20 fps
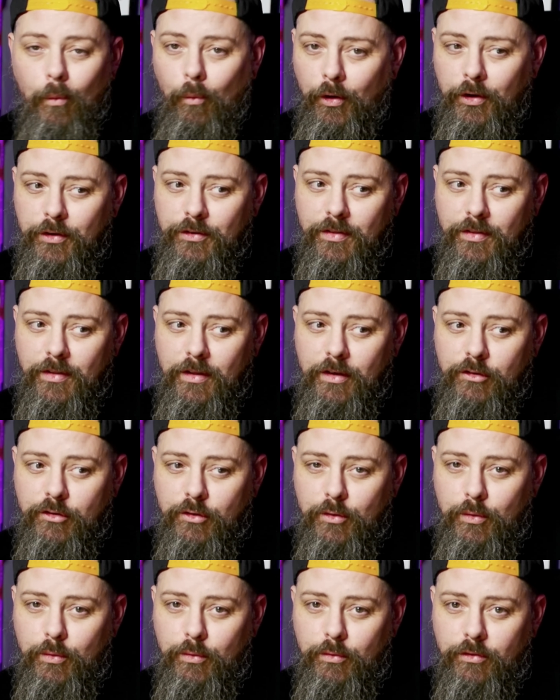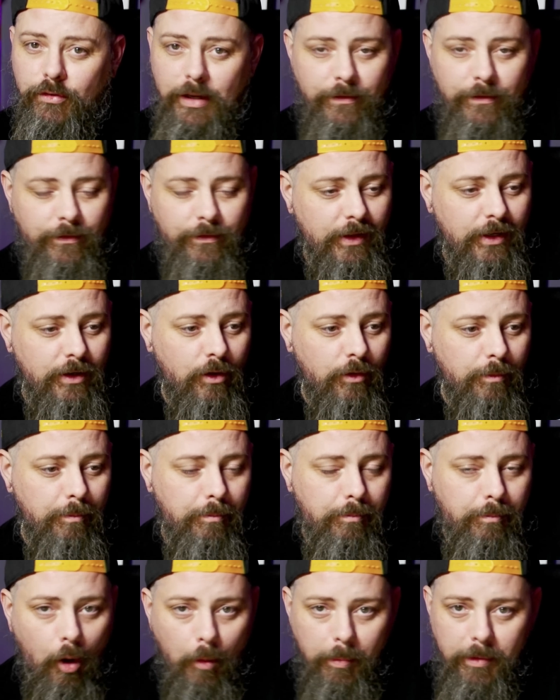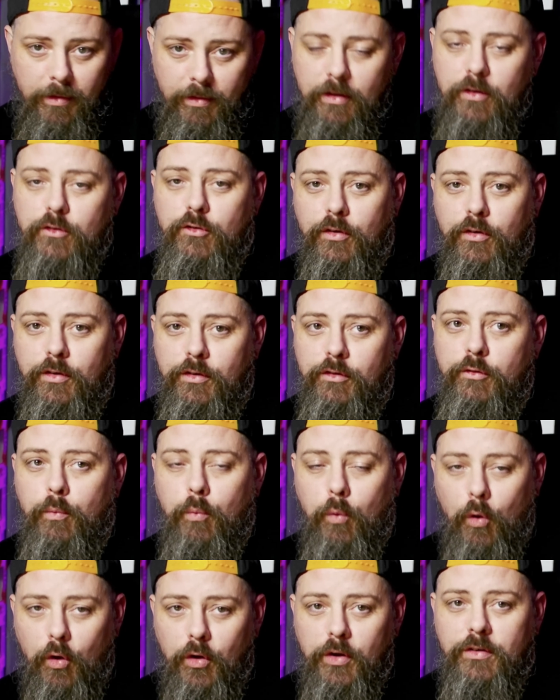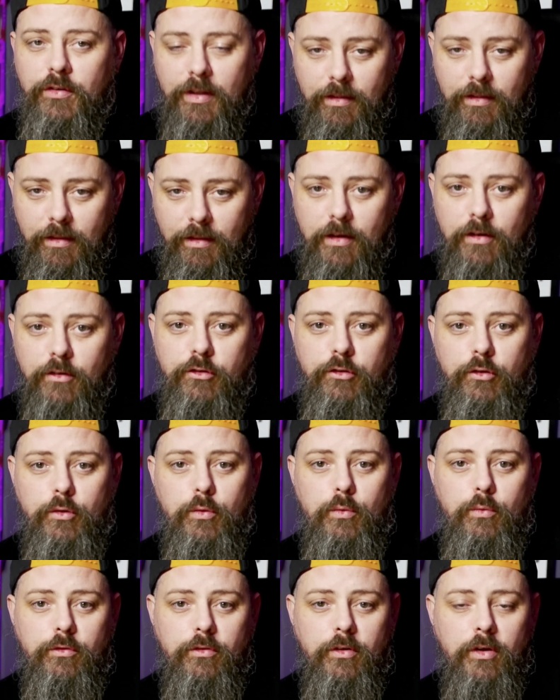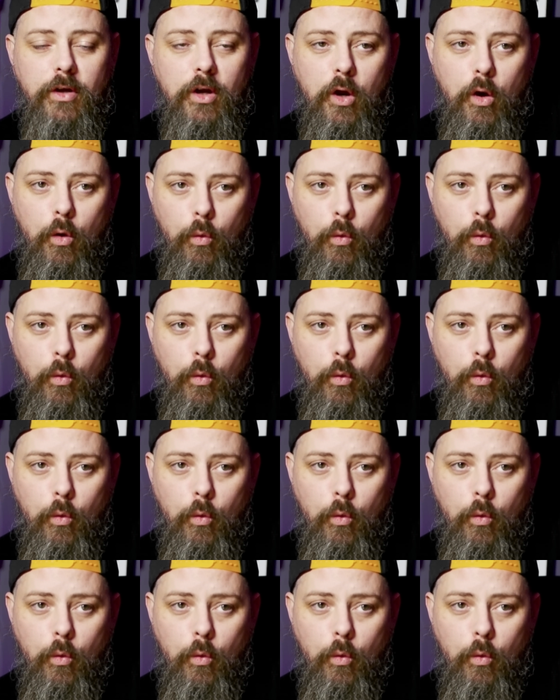What is in their shoes? If they're not popping their joints, what is in their shoes?